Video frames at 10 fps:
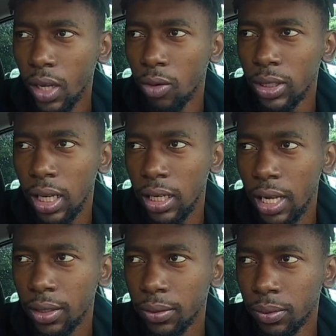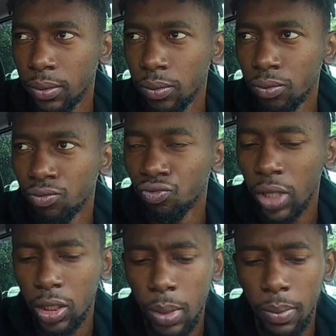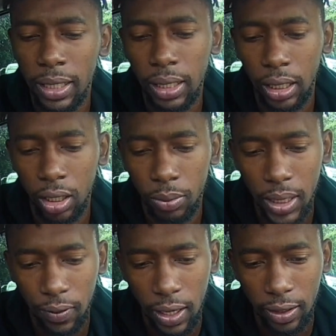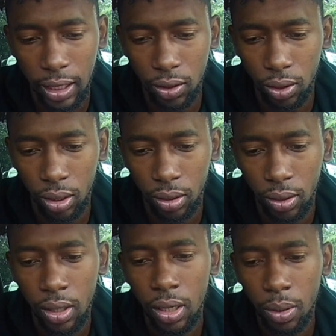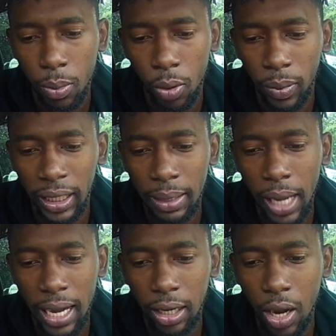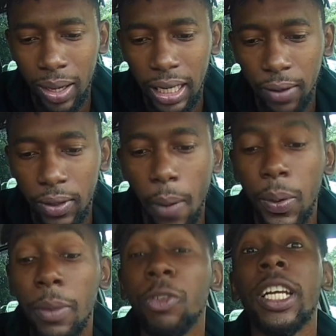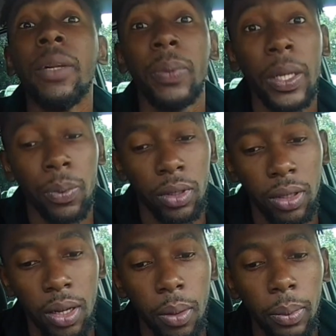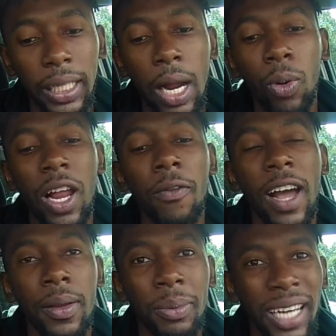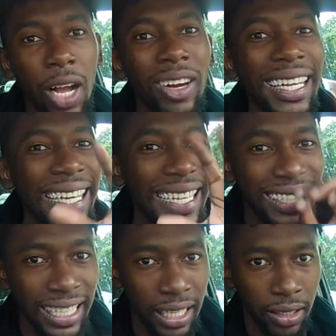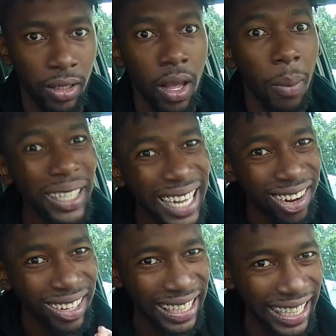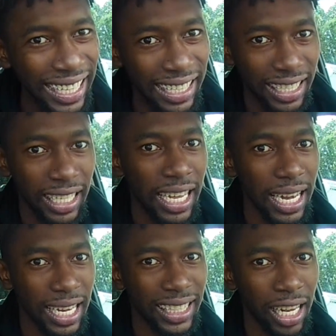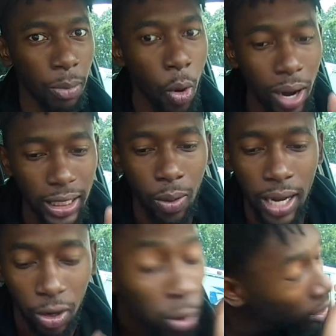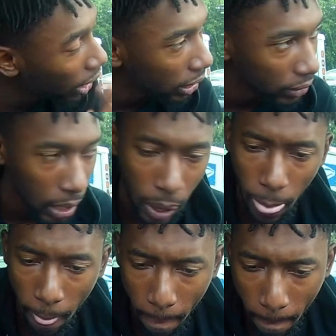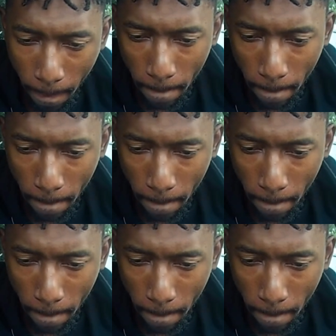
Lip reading: Who sang that? To remember I sang it. I'm saying for the writer song. But I kind of the one that real people. I did that whole vibes. I did that go easy. I did that go easy. You understand? But watch out now. Go on.